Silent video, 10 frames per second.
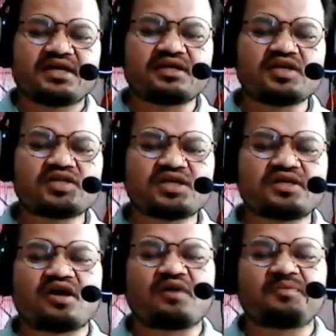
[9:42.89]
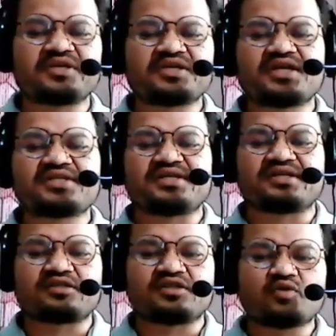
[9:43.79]
instead of
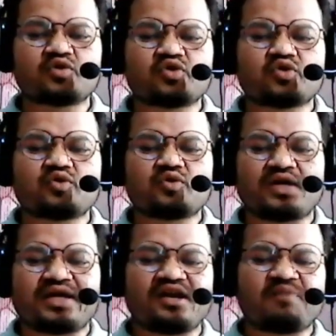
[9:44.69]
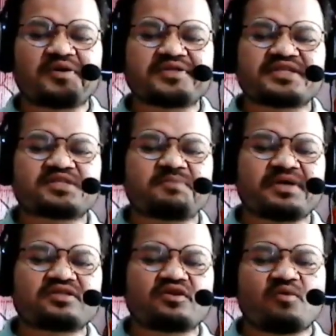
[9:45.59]
decreasing due to anomalous
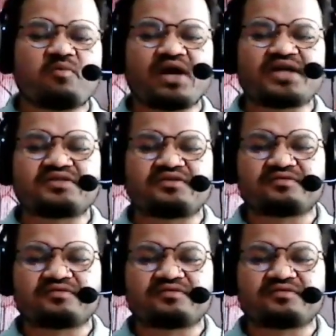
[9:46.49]
expansion of water.